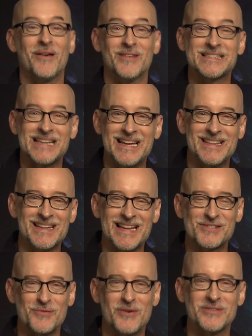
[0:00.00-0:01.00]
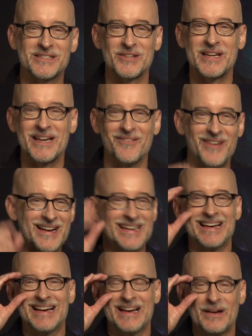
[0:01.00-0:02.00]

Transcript: Wait, was it in the last 3 movies looking at what?